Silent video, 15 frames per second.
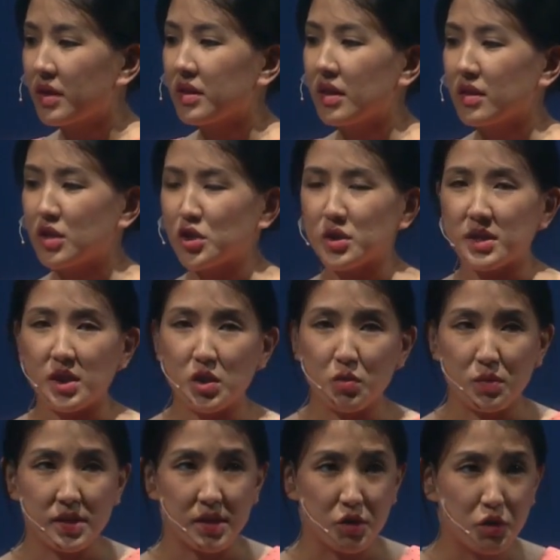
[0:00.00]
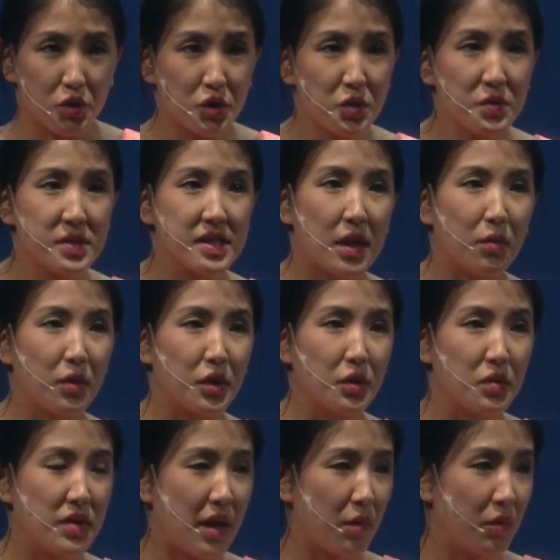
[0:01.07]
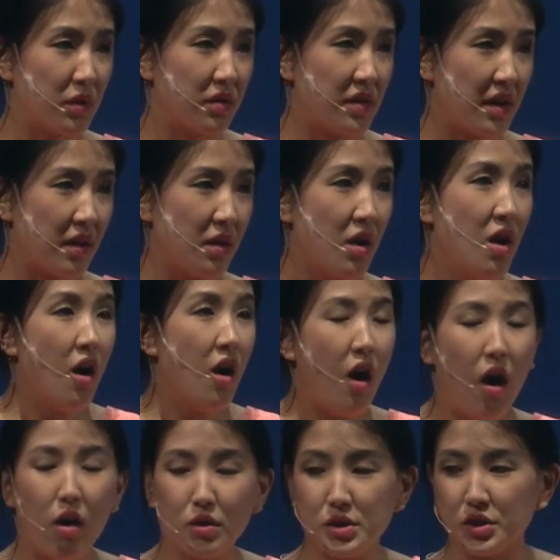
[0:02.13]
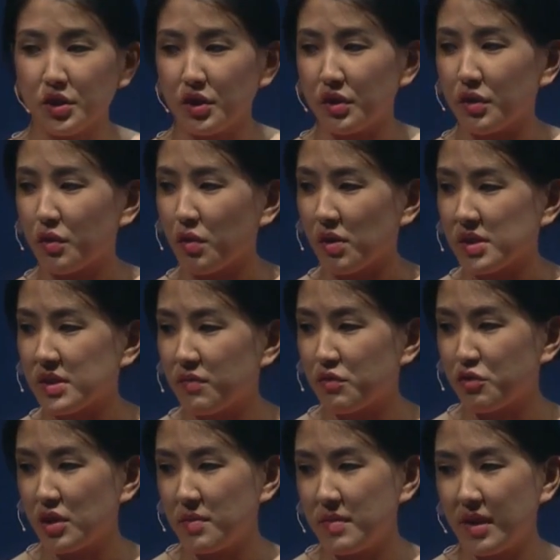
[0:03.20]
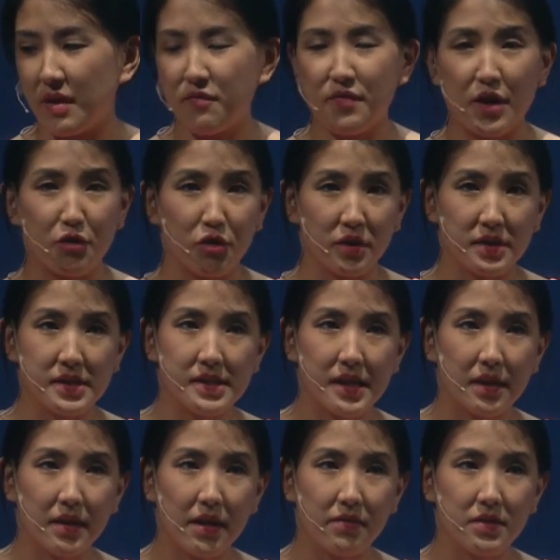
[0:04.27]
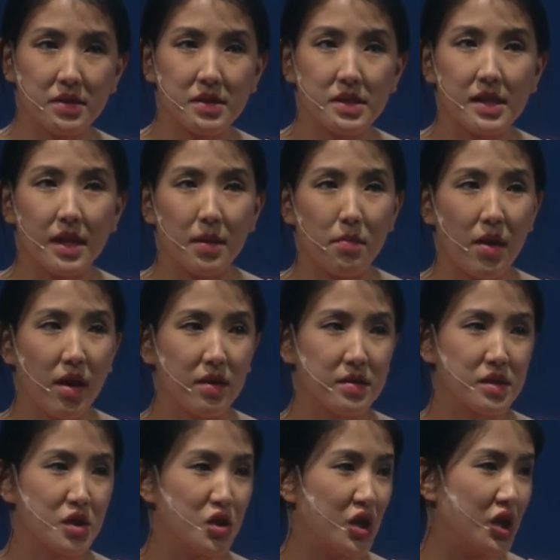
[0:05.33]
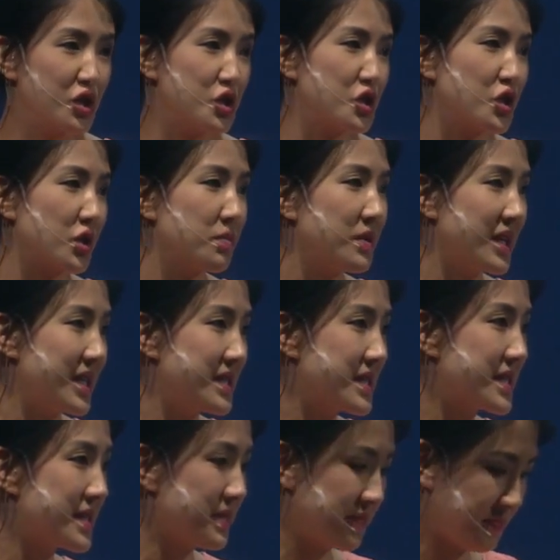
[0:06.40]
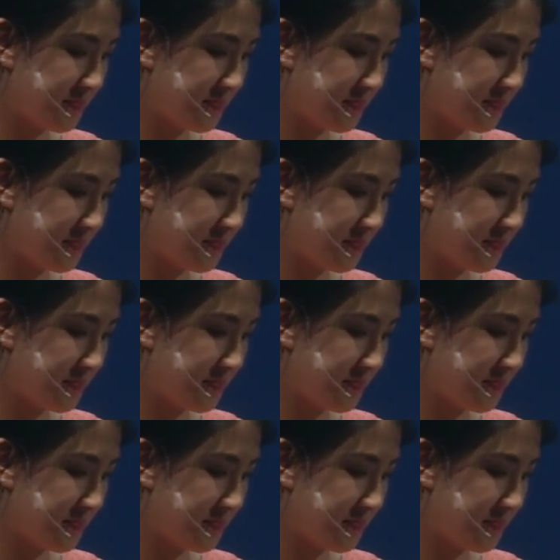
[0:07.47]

legislation was introduced that would then alter the course of treatment at federal and state levels, and a policy change took place.